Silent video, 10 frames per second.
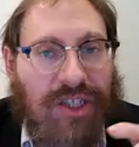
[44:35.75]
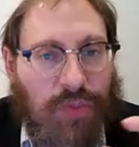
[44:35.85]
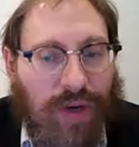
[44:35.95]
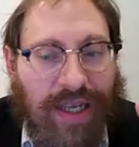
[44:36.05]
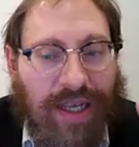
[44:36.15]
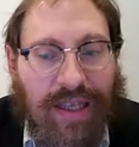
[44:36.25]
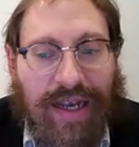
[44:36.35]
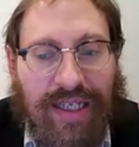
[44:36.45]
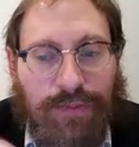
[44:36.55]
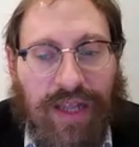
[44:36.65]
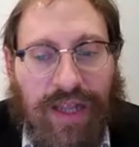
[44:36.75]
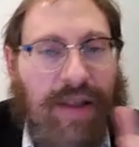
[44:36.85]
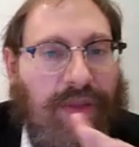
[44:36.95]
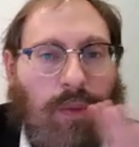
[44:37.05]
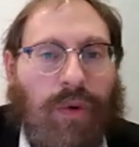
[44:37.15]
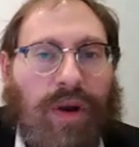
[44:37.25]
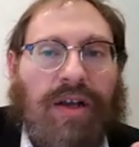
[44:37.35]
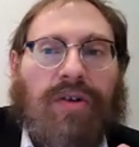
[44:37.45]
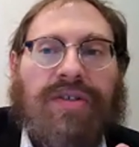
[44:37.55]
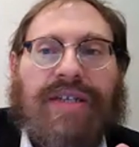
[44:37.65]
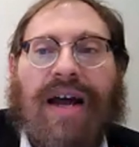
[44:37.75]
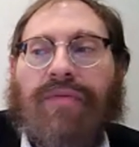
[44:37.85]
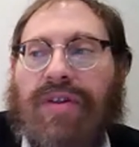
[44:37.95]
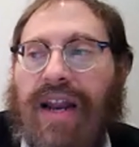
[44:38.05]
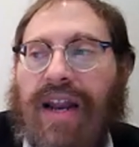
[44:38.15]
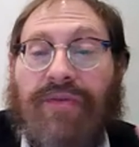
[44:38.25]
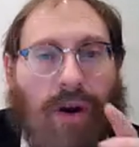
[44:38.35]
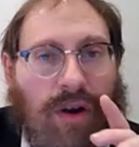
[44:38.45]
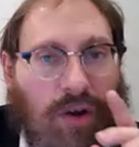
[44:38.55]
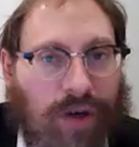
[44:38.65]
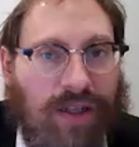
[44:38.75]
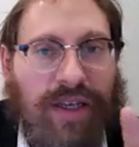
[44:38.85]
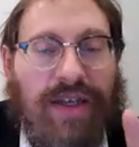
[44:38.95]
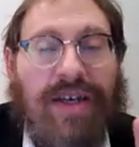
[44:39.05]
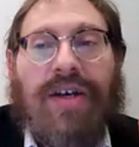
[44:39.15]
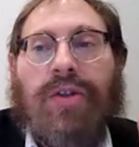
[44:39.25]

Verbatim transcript: I just want to explain, and then we're going to close it out for today very quickly